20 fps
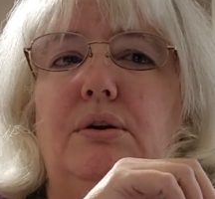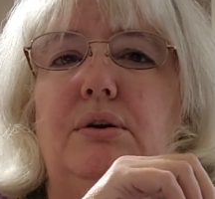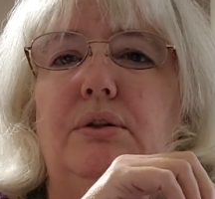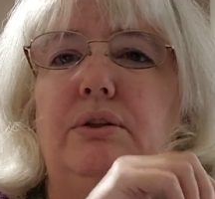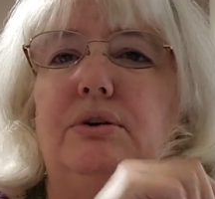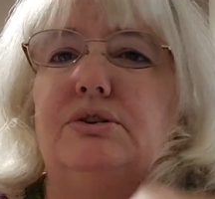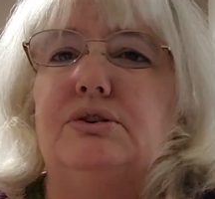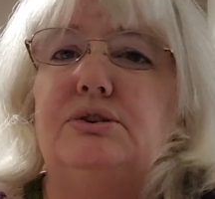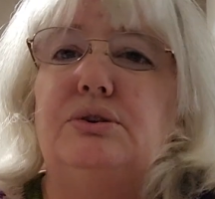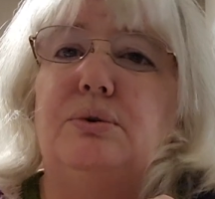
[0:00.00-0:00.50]

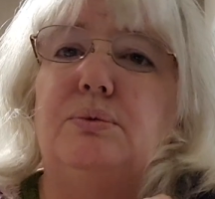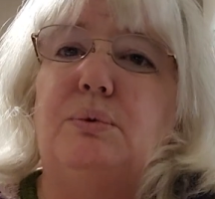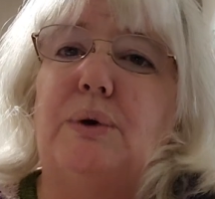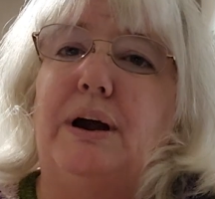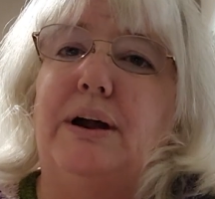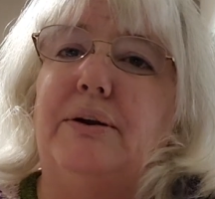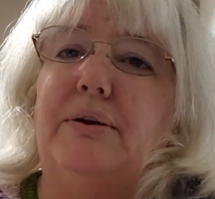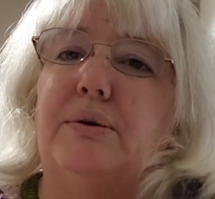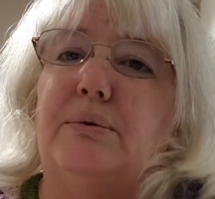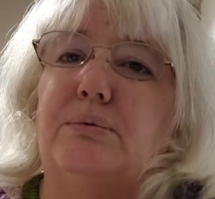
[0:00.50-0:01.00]

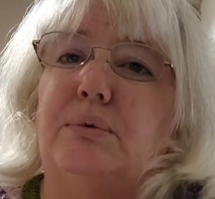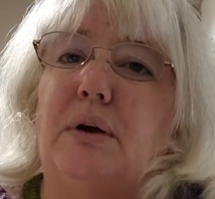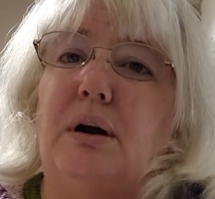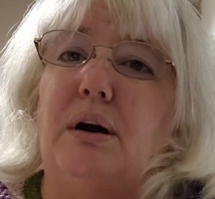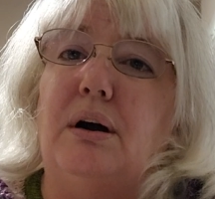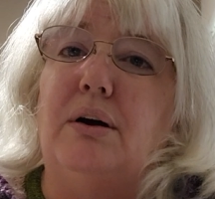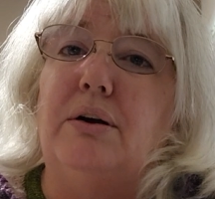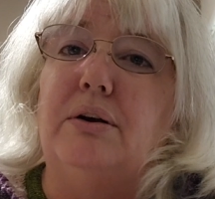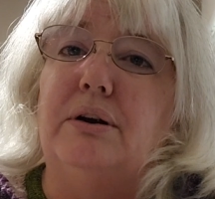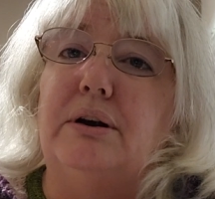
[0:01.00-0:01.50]
right or
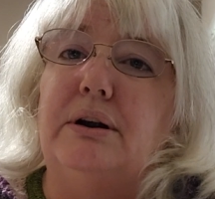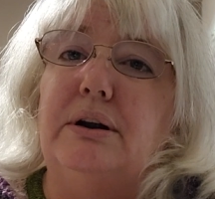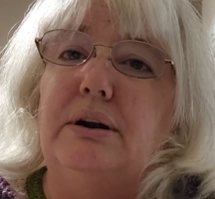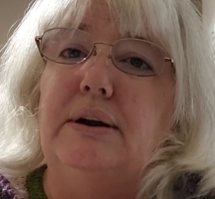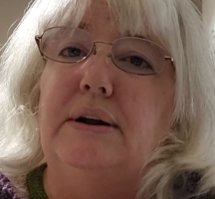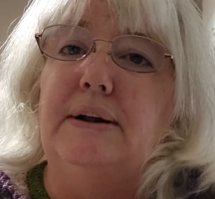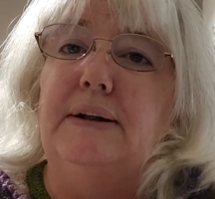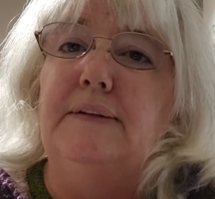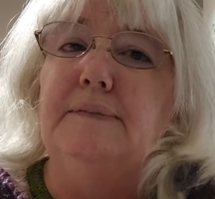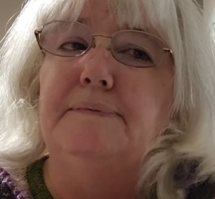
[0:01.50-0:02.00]
wrong.
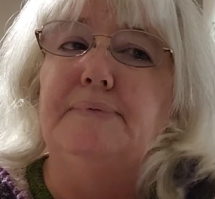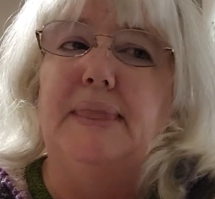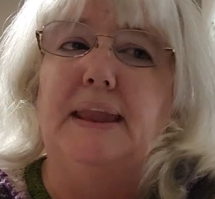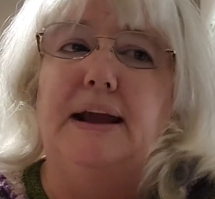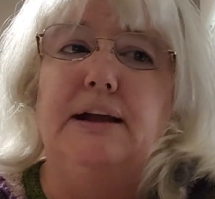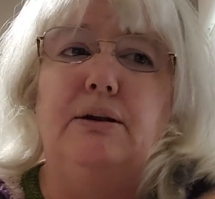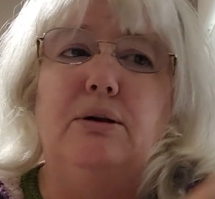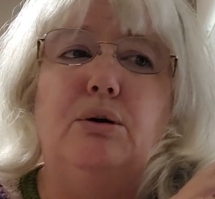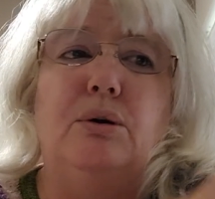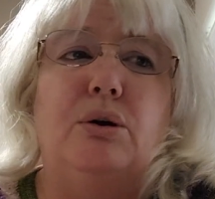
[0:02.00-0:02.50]

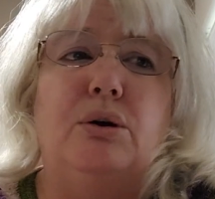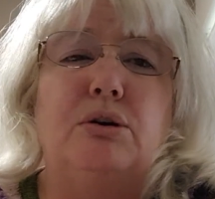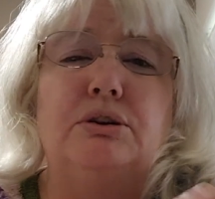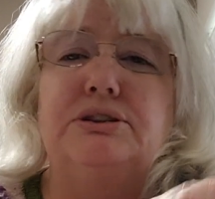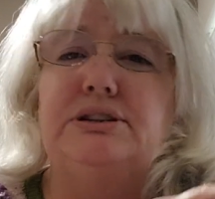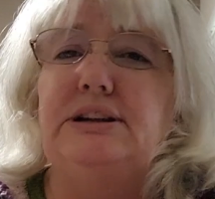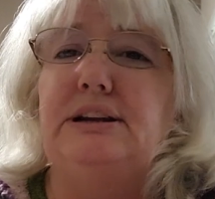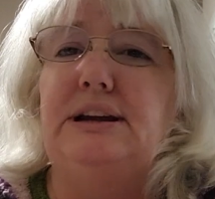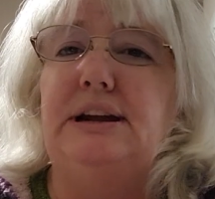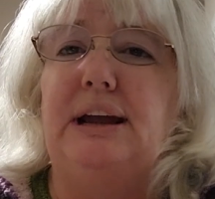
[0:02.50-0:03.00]
And all
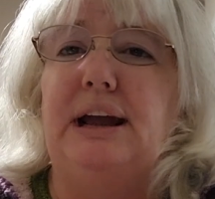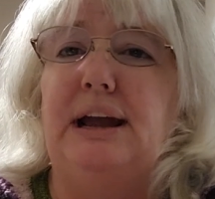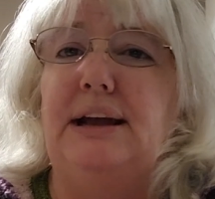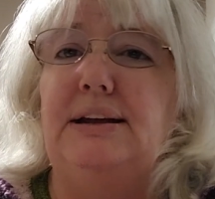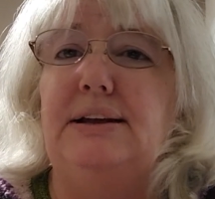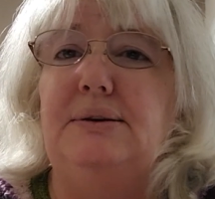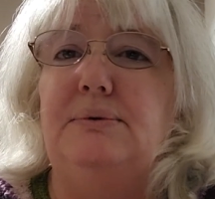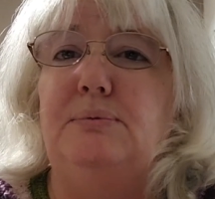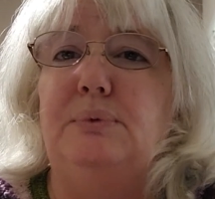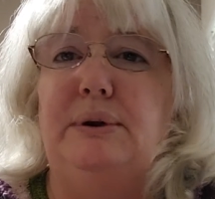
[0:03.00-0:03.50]

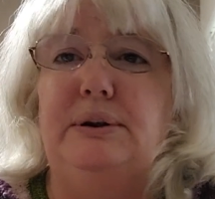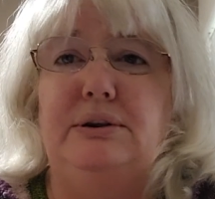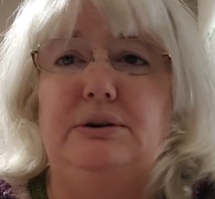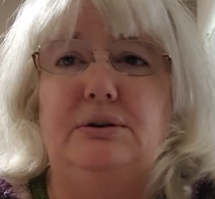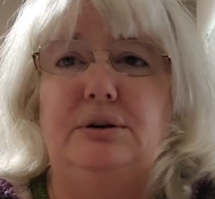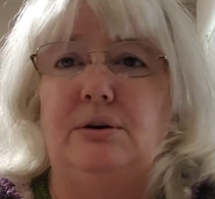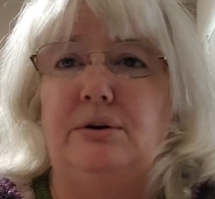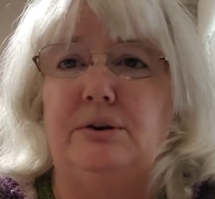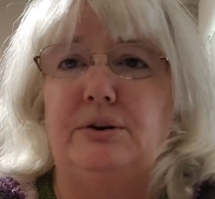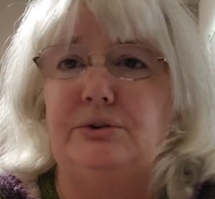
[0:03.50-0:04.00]
DK with
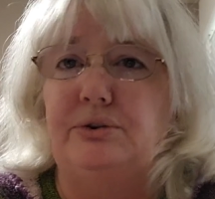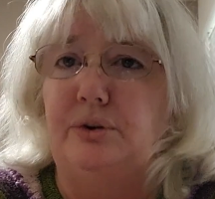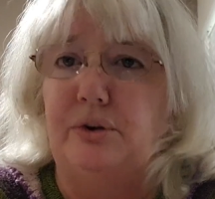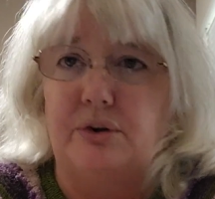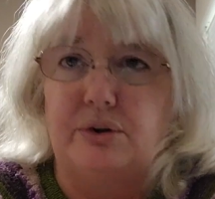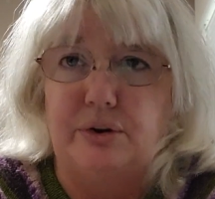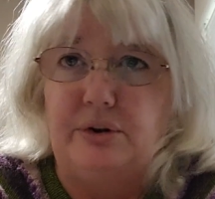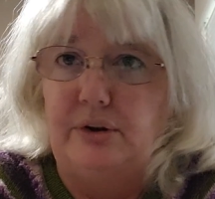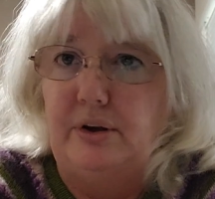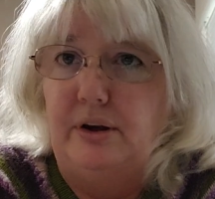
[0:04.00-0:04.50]
yarn
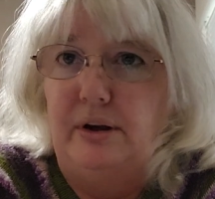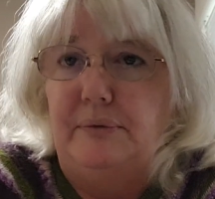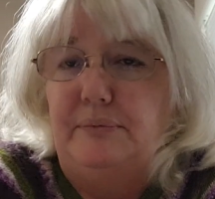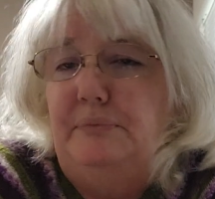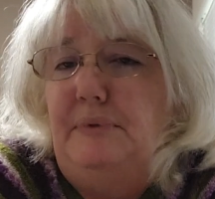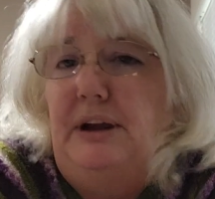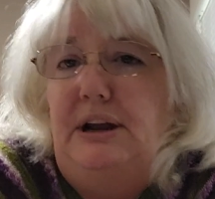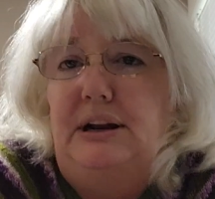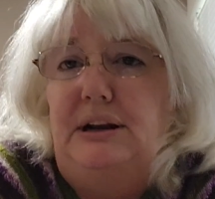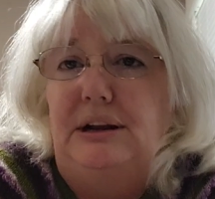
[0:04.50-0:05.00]
are not
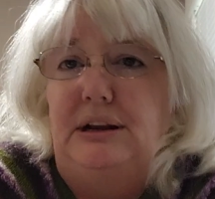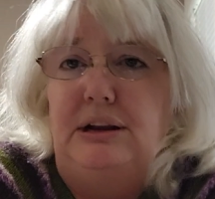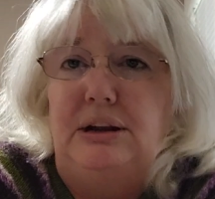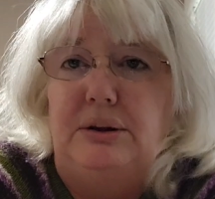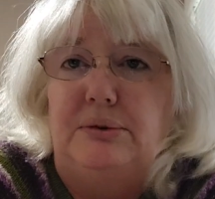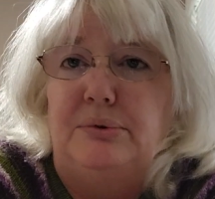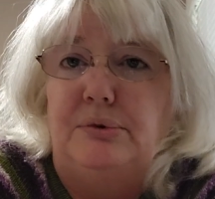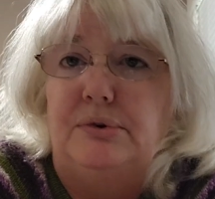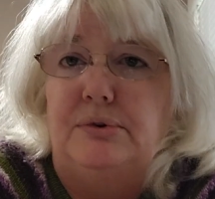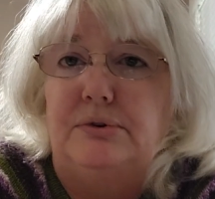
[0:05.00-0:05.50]
made
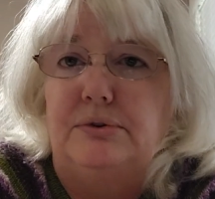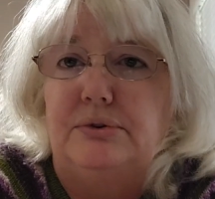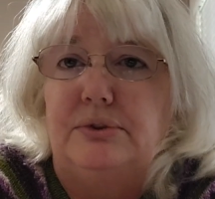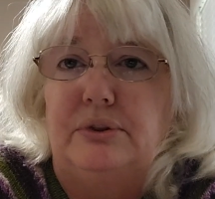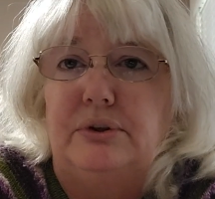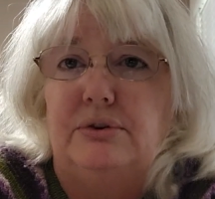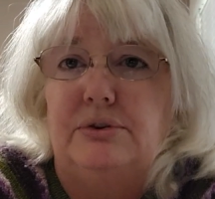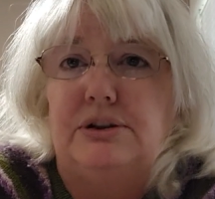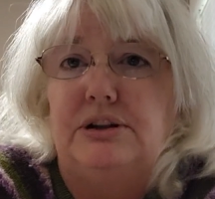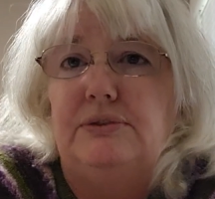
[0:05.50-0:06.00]
equal.
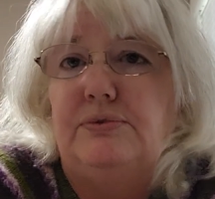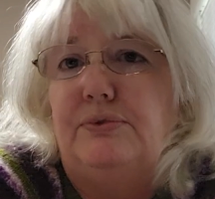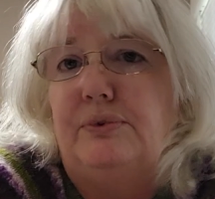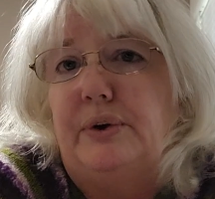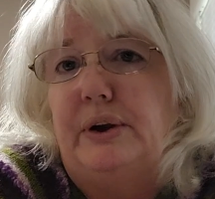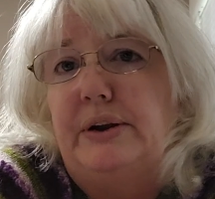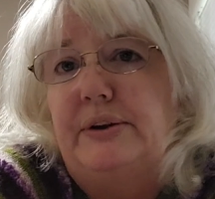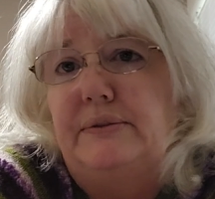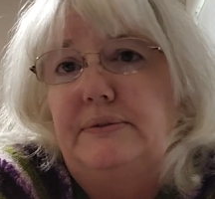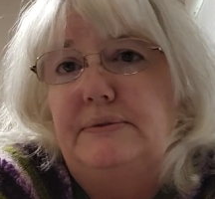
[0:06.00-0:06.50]
They're
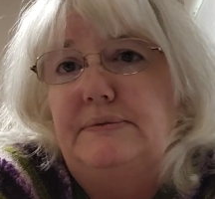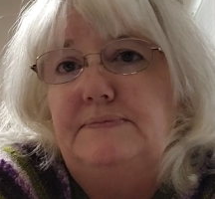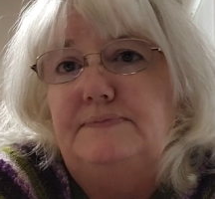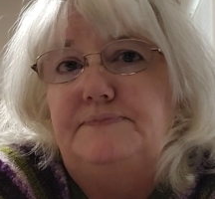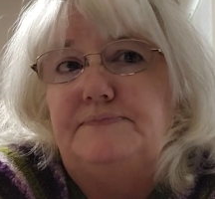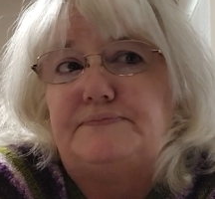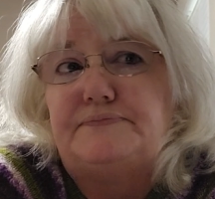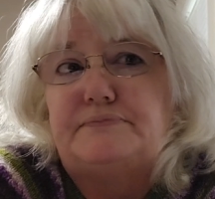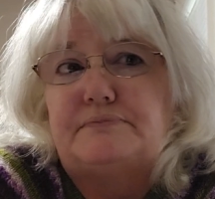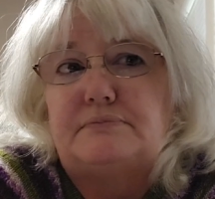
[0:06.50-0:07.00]
different.
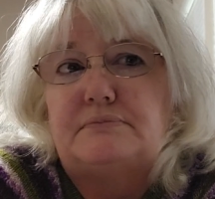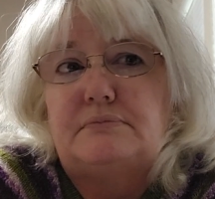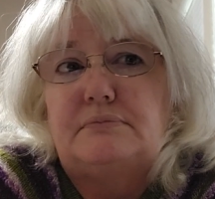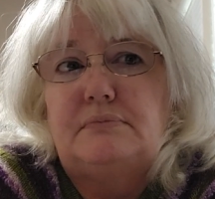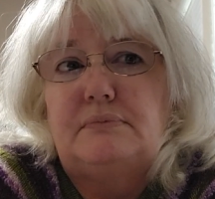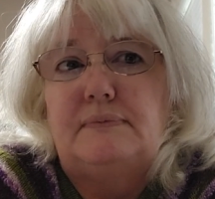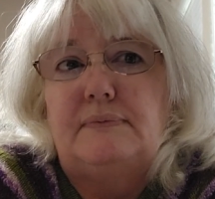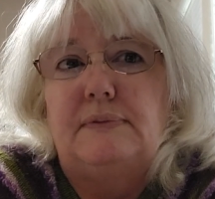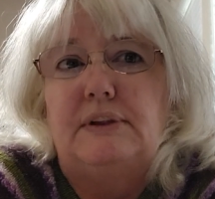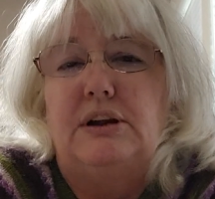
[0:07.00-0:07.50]

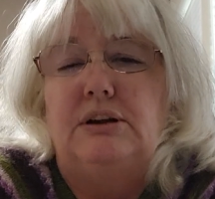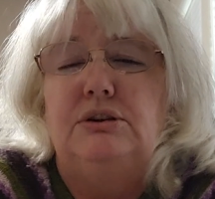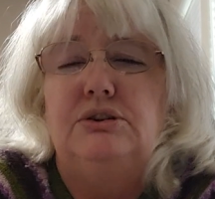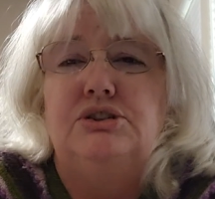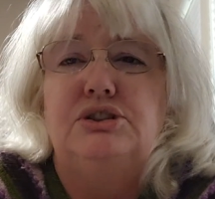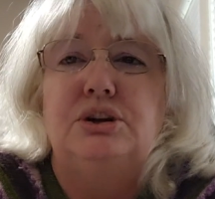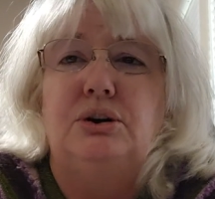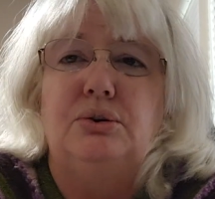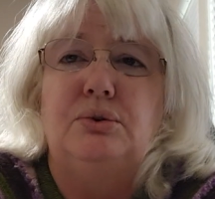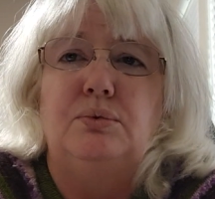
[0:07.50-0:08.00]

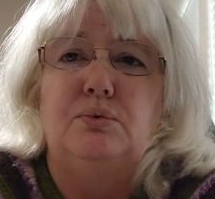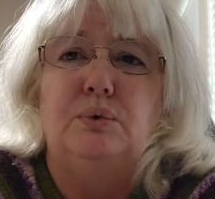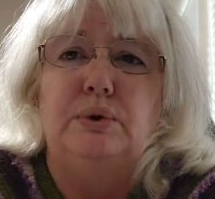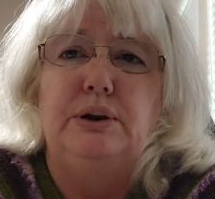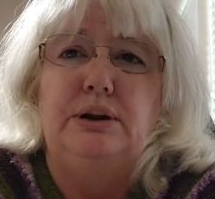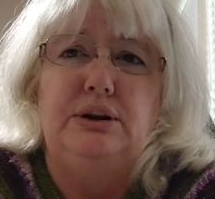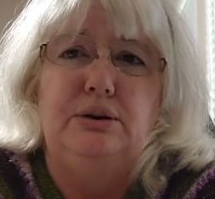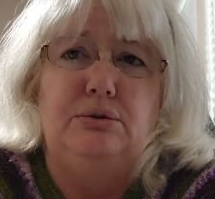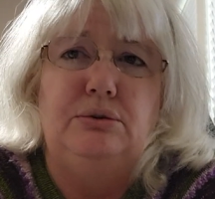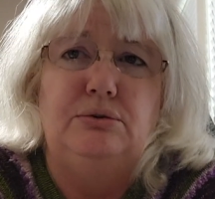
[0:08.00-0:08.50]
So what
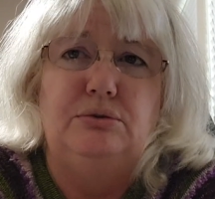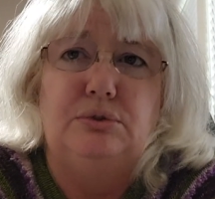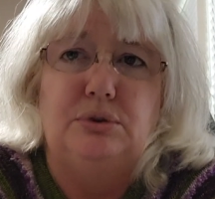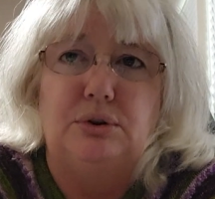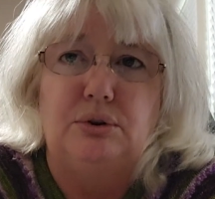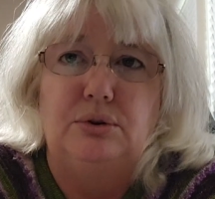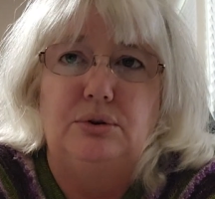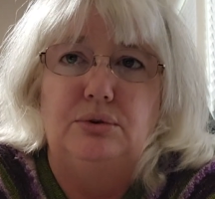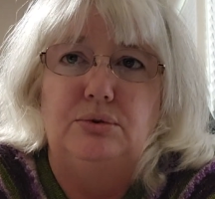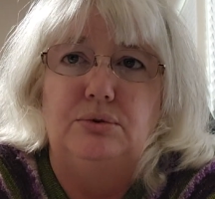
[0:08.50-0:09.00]
do you
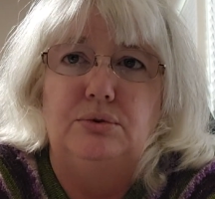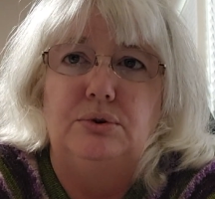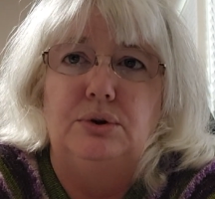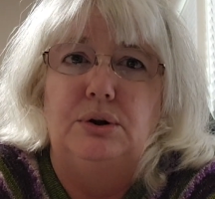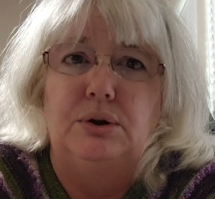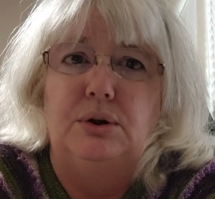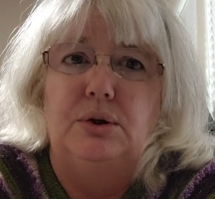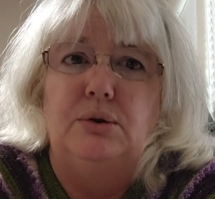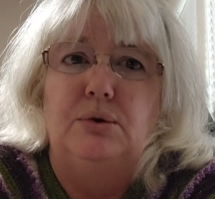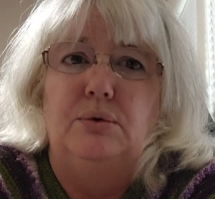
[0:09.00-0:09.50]
do
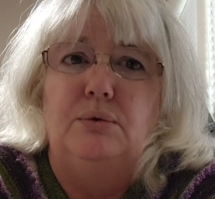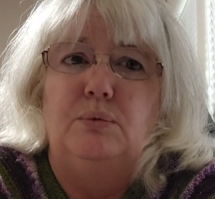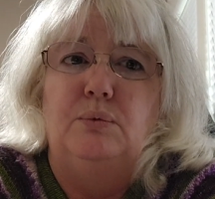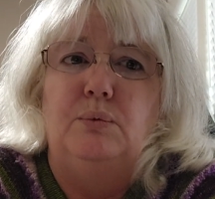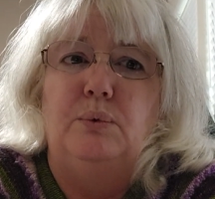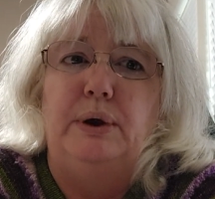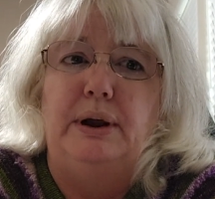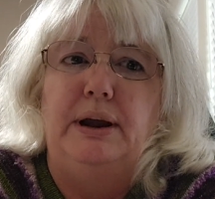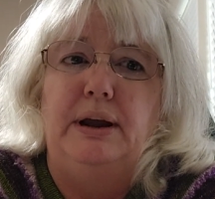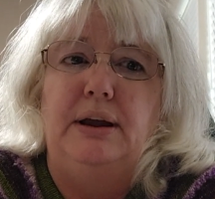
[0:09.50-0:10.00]

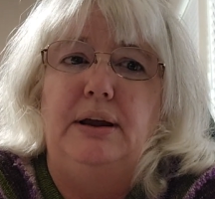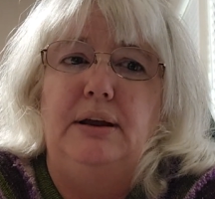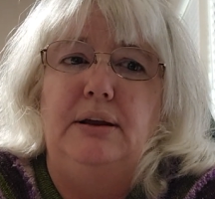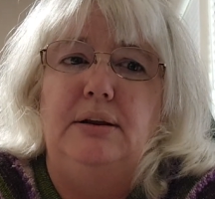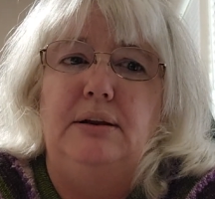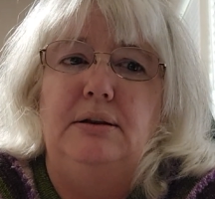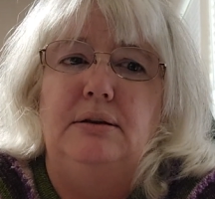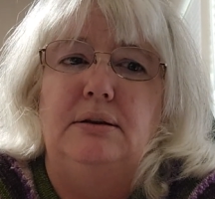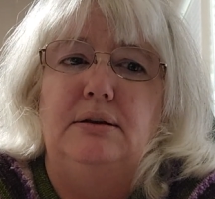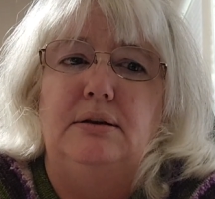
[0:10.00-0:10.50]

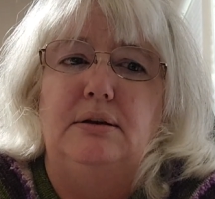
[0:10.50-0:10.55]
when